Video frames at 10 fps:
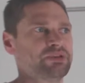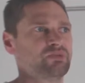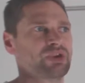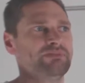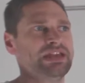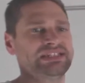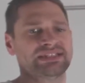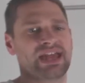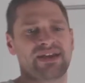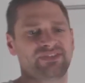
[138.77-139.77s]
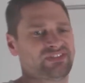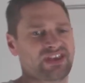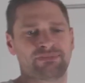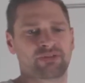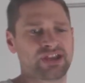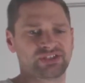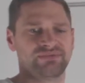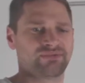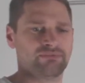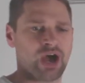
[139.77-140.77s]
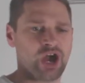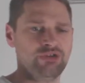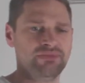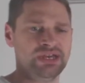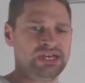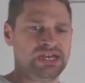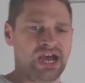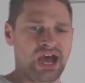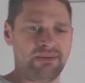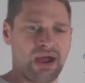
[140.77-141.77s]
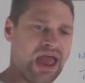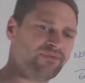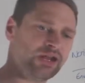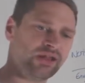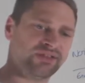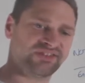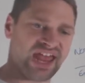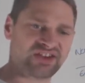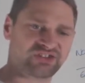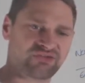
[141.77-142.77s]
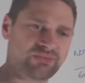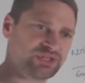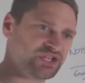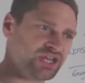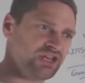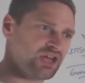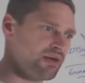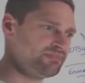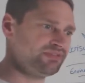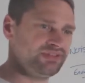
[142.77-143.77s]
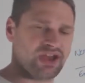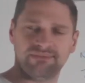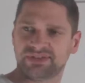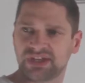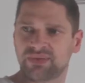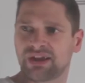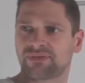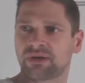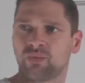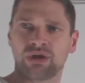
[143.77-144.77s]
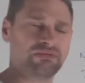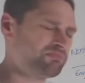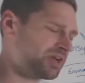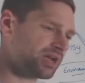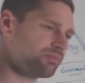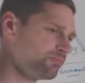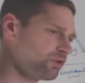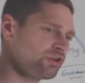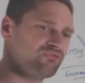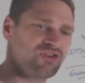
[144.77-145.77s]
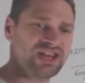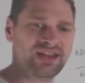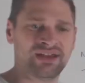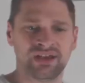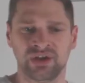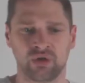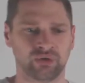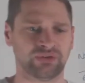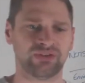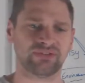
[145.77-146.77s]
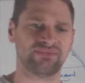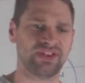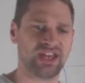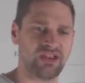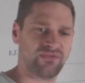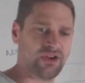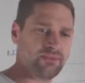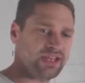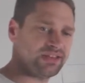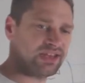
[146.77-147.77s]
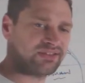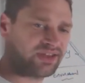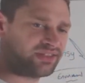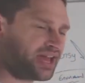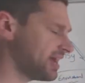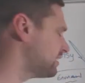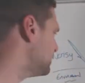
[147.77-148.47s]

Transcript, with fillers: but what it means is I have the separation from home. Um, I have a little sanctuary which I can come come to whenever I want, pick up a book and read, or do some video filming and things like that.